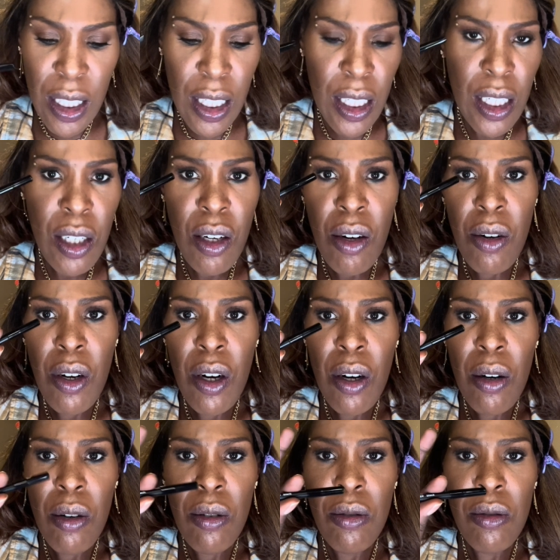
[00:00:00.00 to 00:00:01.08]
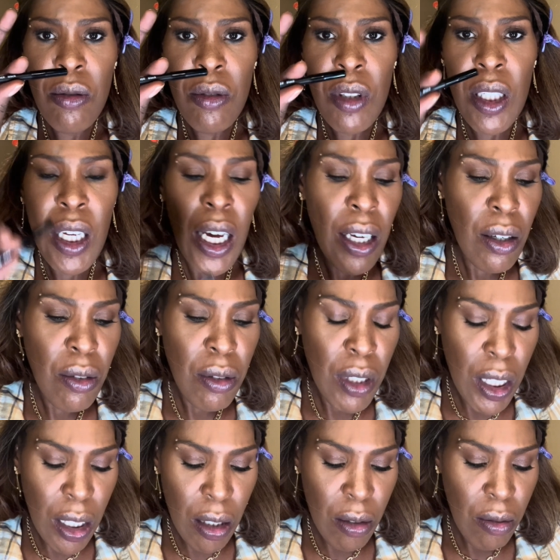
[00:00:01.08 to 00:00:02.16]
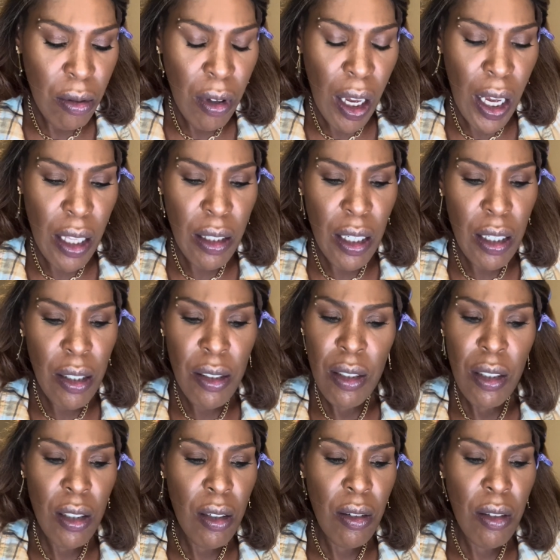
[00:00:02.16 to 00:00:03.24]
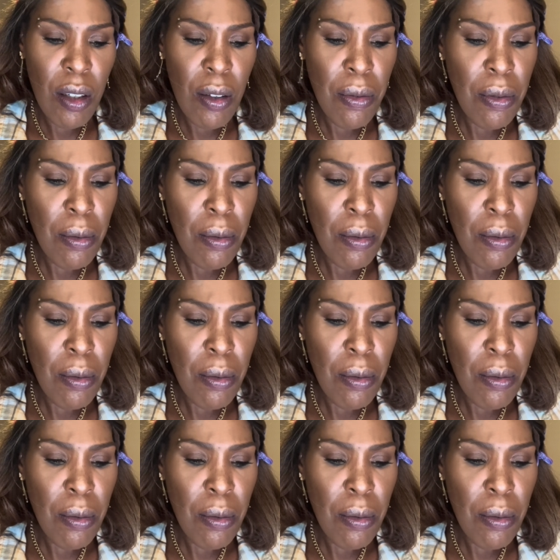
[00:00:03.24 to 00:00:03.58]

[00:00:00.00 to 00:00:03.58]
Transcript: is a no-go. The Ione eyeliner is a no-go for